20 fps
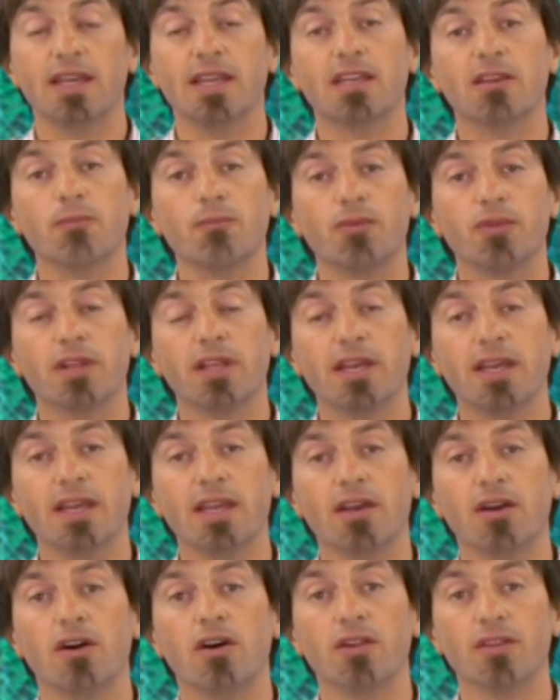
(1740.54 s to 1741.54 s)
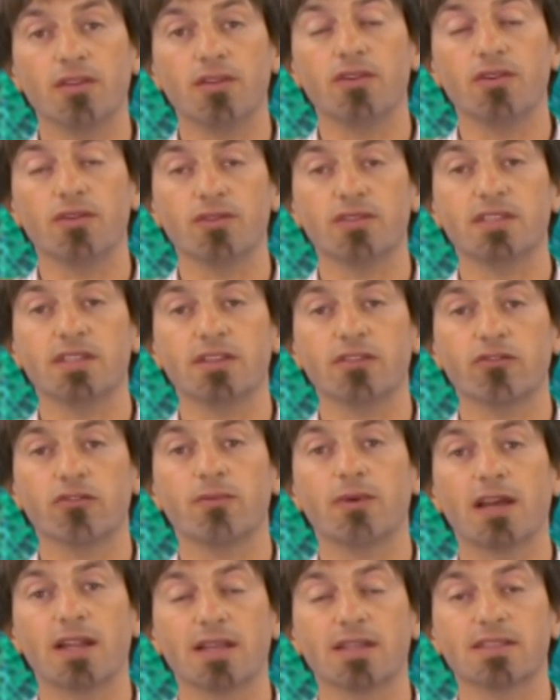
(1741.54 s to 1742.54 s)
it can play all the notes in the
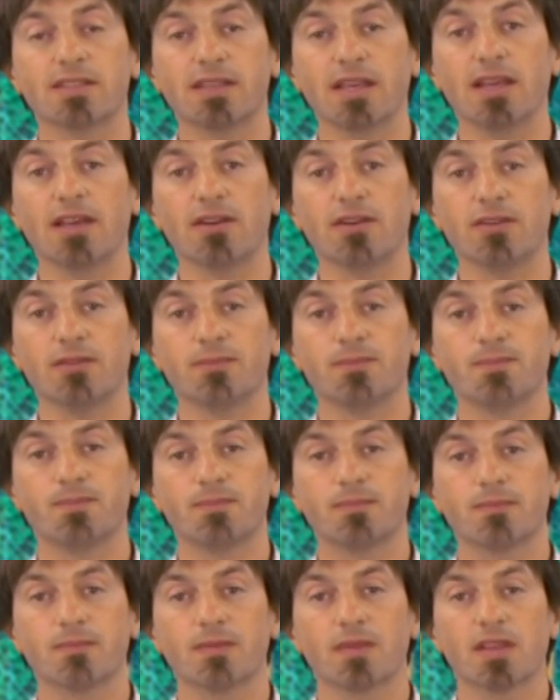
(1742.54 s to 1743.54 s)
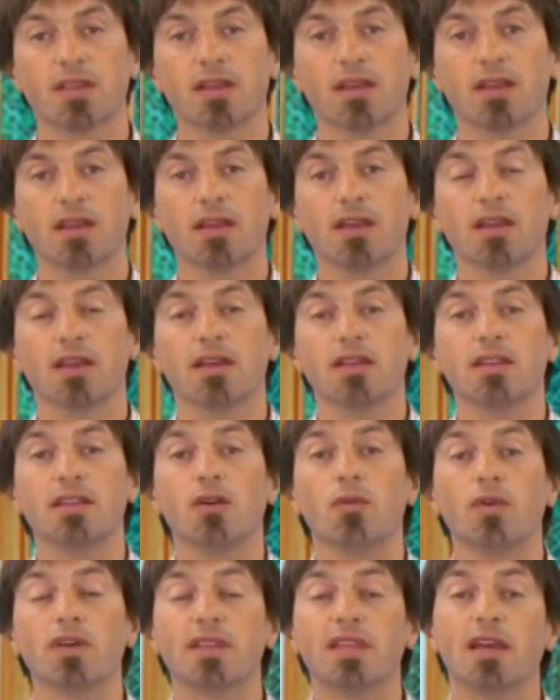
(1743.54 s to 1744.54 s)
chromatic scale.
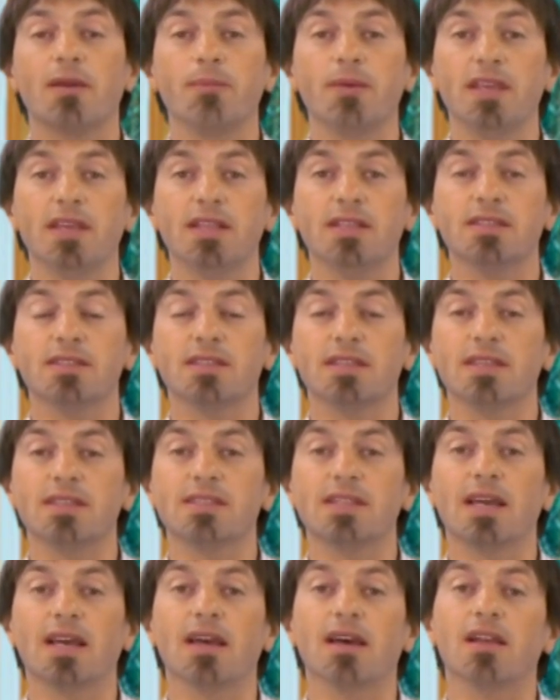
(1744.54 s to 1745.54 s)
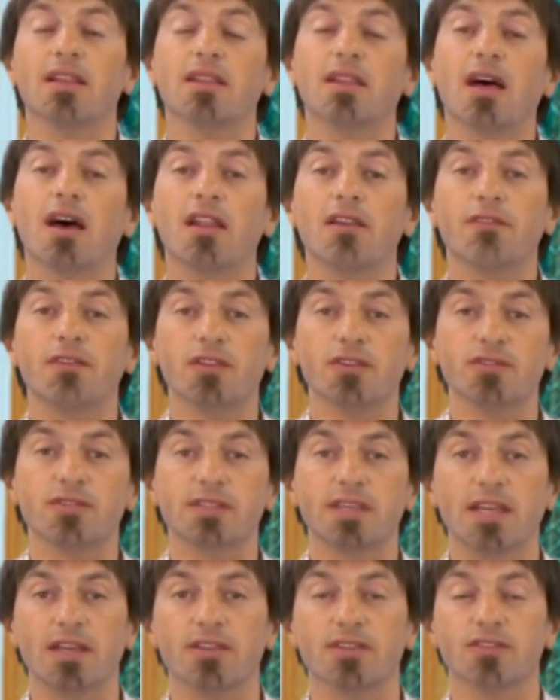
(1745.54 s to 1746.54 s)
Now what that means is that a lot of other
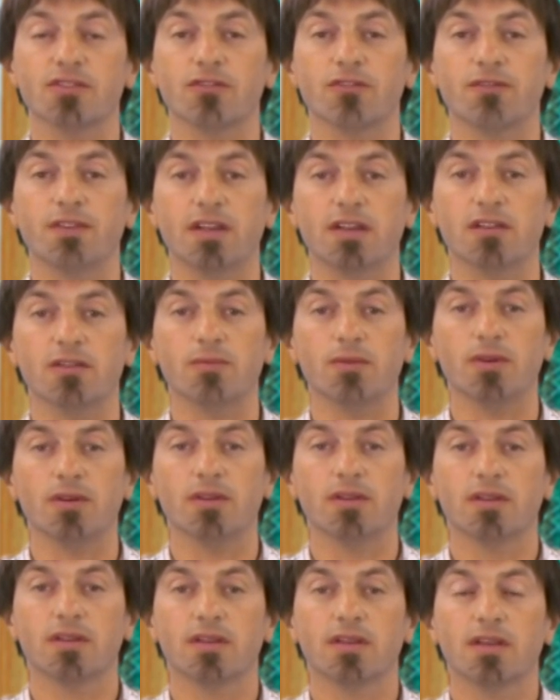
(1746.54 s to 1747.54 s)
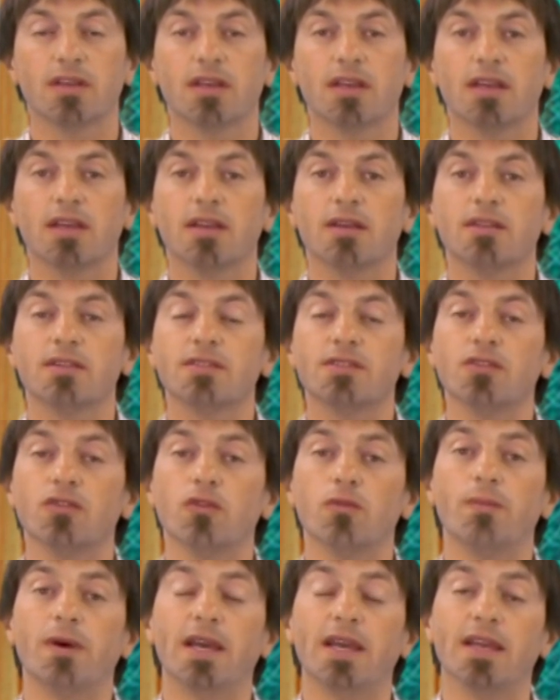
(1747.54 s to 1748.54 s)
scales are available.
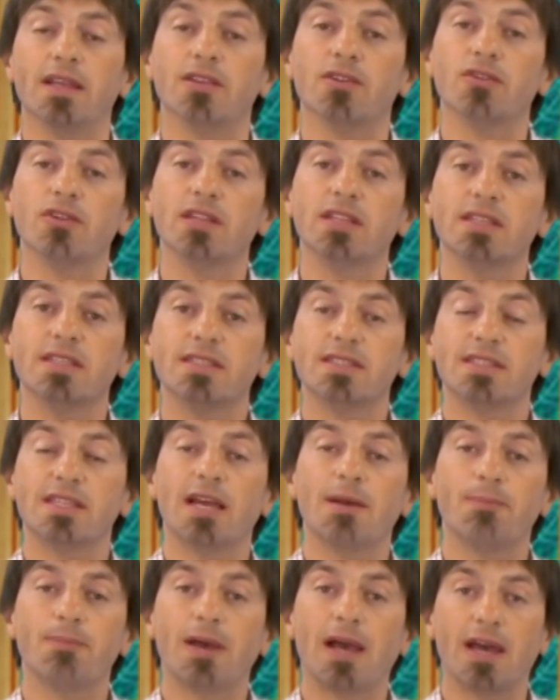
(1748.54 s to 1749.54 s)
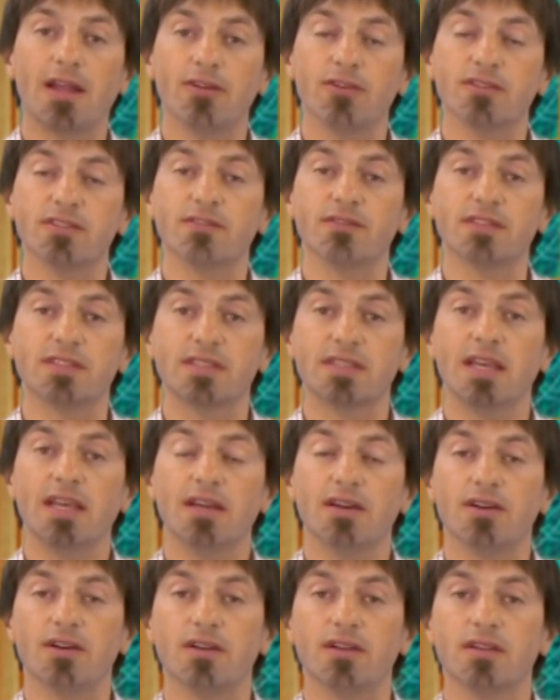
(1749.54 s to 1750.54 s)
So by learning the step patterns of a
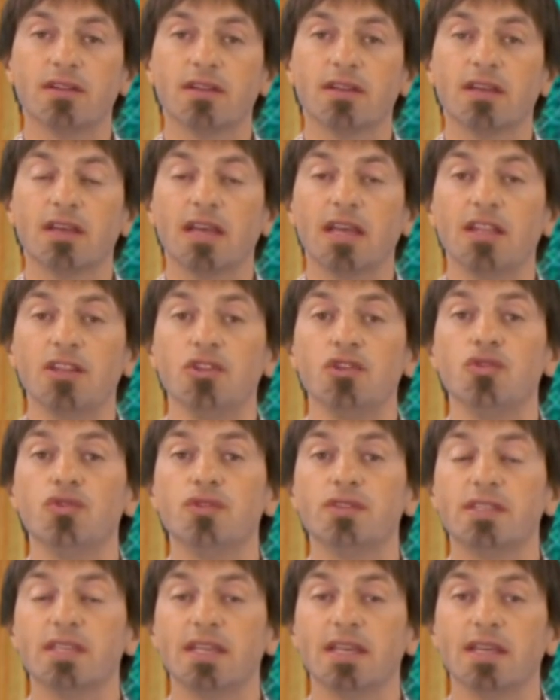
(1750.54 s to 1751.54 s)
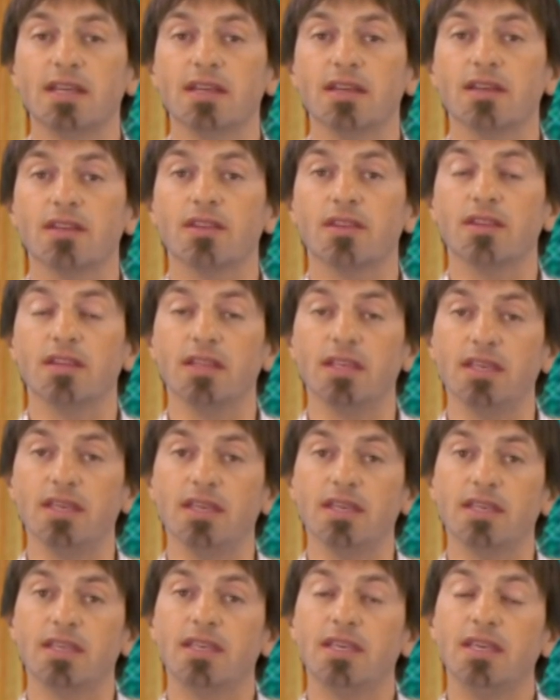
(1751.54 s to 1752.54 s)
scale and using
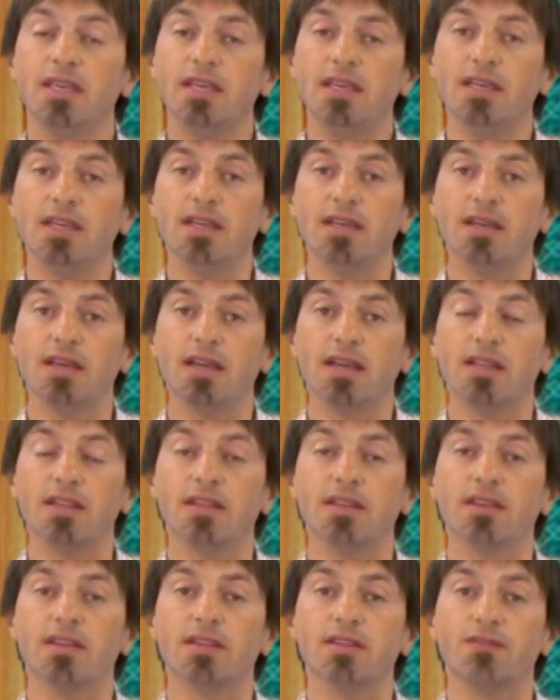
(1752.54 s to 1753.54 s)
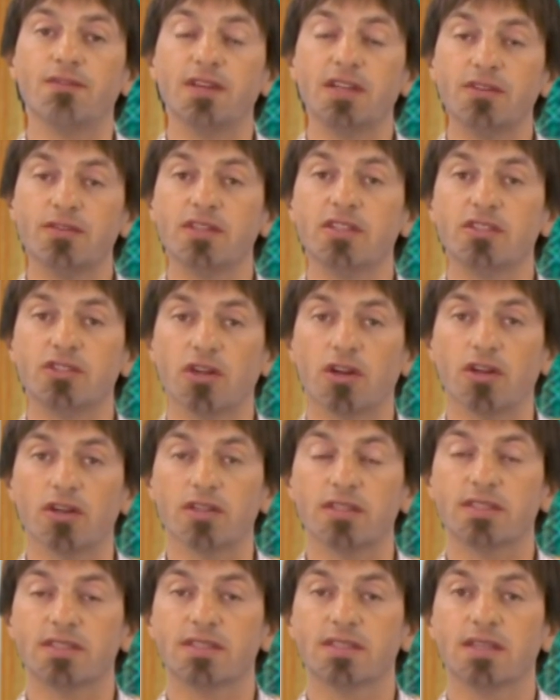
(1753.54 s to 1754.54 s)
the key and the fingering
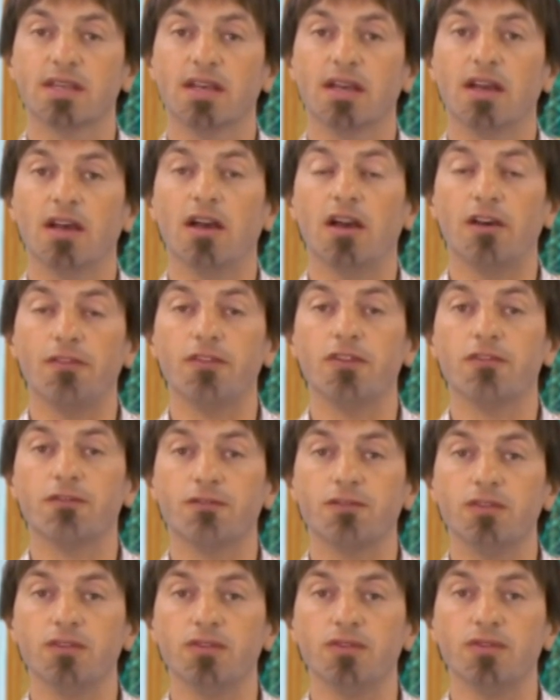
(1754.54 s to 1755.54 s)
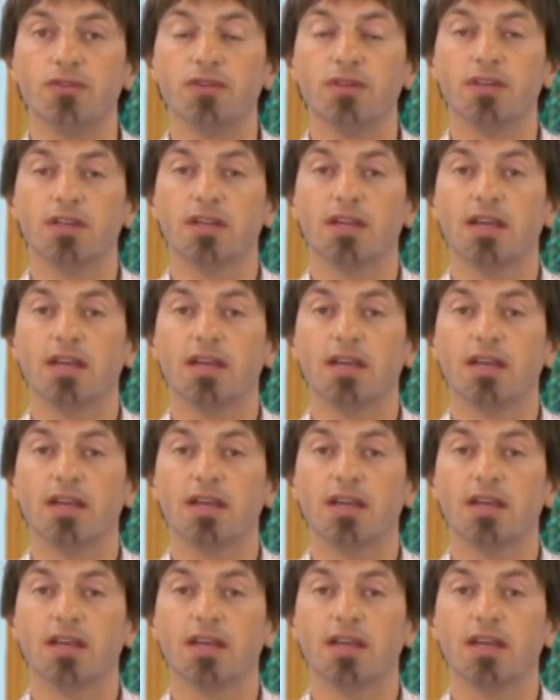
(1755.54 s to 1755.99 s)
charts of your flute,